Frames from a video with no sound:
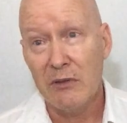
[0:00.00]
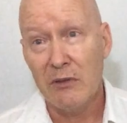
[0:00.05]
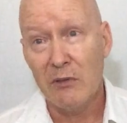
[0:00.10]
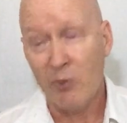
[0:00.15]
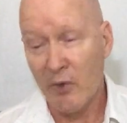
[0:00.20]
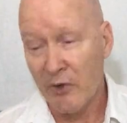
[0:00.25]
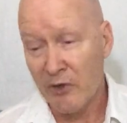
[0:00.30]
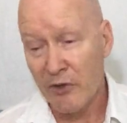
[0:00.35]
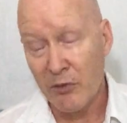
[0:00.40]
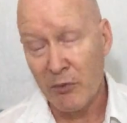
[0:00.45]

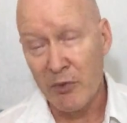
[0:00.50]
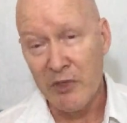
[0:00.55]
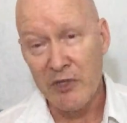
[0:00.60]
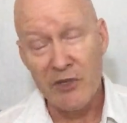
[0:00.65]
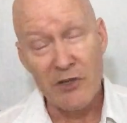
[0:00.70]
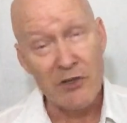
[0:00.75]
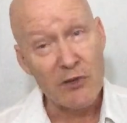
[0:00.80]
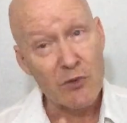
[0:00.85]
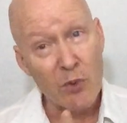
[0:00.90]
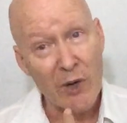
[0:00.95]
One of the
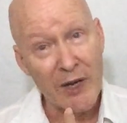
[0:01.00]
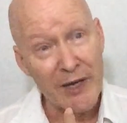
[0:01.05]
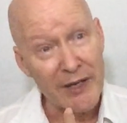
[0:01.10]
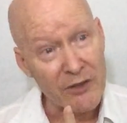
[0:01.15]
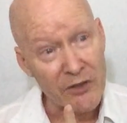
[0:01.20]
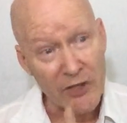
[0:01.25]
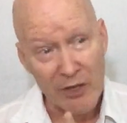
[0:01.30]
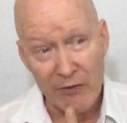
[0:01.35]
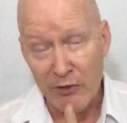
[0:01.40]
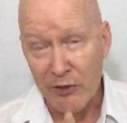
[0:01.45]
reasons why
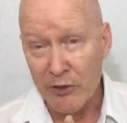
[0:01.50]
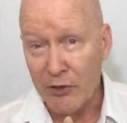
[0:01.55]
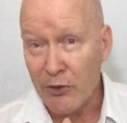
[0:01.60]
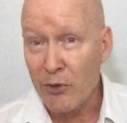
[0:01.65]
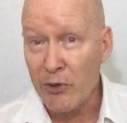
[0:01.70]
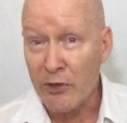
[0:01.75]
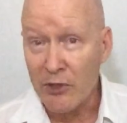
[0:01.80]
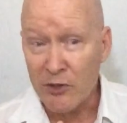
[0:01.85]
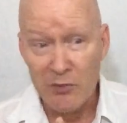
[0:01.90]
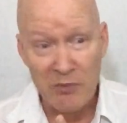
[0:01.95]
I'll never
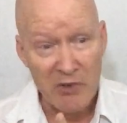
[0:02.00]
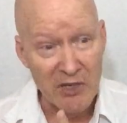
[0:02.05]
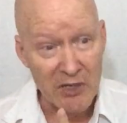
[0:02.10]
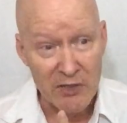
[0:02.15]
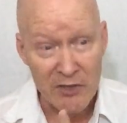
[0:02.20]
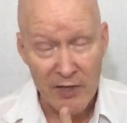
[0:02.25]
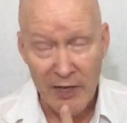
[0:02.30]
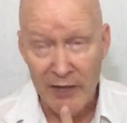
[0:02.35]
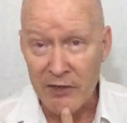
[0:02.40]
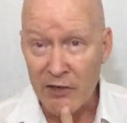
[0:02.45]
do it is
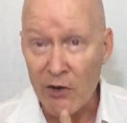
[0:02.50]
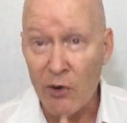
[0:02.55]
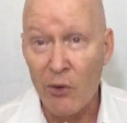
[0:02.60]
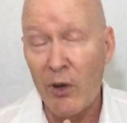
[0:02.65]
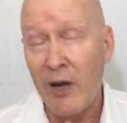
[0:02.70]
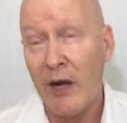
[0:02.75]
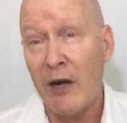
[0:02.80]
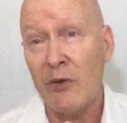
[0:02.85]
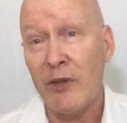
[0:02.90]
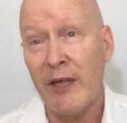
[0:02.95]
because I know
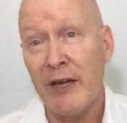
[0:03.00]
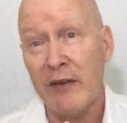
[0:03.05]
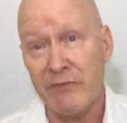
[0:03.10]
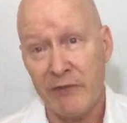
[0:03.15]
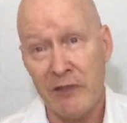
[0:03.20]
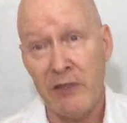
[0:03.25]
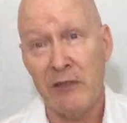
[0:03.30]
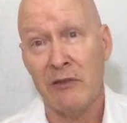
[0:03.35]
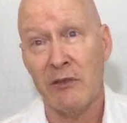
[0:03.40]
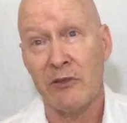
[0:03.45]
how that
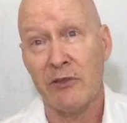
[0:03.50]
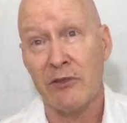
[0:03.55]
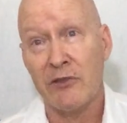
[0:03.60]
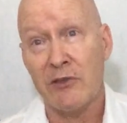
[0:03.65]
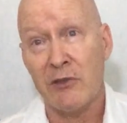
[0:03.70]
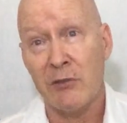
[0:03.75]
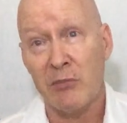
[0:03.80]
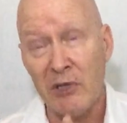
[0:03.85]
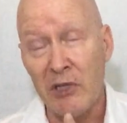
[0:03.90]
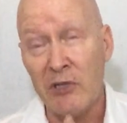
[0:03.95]
feels
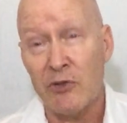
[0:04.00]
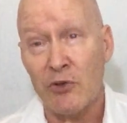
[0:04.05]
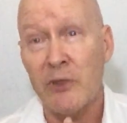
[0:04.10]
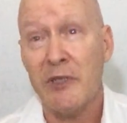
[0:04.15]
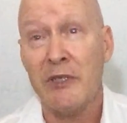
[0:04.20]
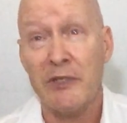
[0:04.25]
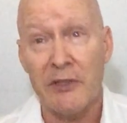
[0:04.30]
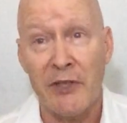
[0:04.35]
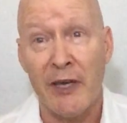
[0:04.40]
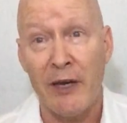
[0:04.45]
to be
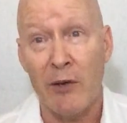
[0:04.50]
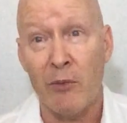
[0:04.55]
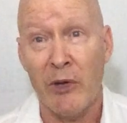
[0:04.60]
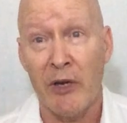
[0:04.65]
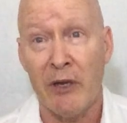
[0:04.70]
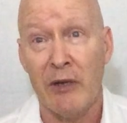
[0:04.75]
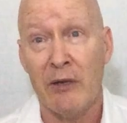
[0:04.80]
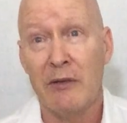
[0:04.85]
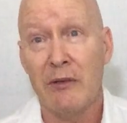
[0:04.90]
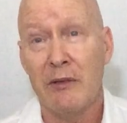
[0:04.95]
treated that
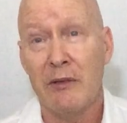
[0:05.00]
way.